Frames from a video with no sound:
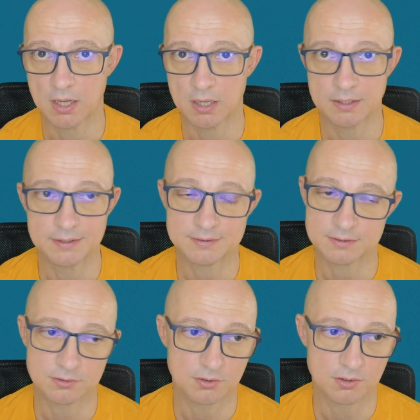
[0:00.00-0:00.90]
it
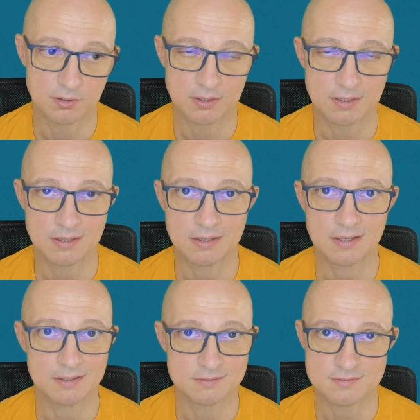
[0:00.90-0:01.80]
can
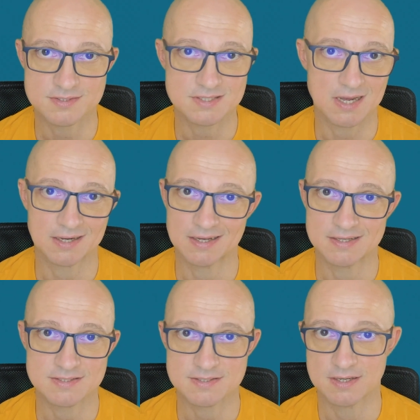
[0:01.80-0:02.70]
get stuck
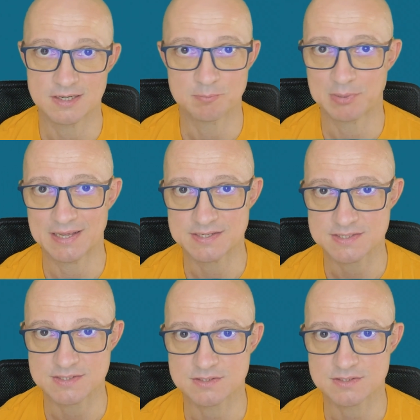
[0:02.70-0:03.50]
in places.